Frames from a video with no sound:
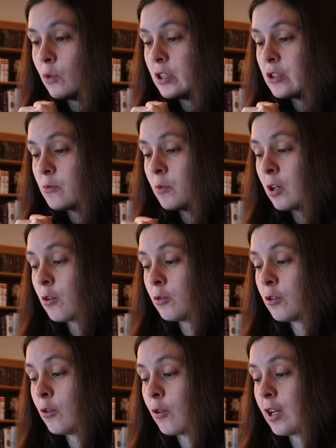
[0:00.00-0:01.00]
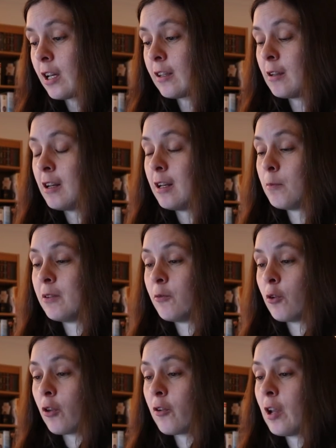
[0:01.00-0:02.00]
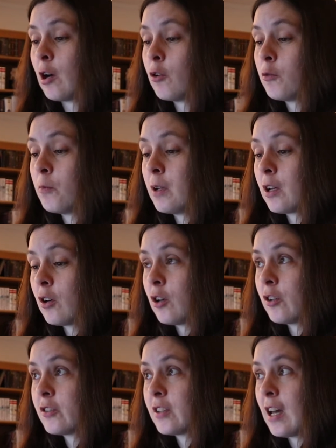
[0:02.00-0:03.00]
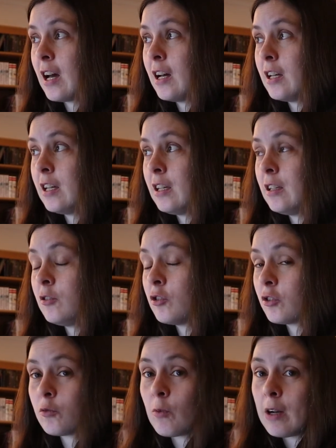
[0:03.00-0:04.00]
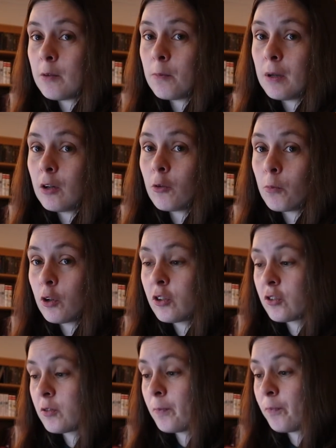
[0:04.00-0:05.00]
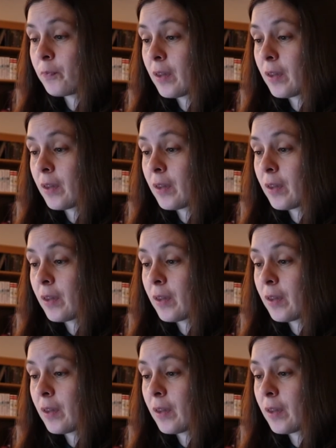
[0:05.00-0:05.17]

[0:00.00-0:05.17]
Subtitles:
which we're going to look at a little bit further down, because I just read bigger books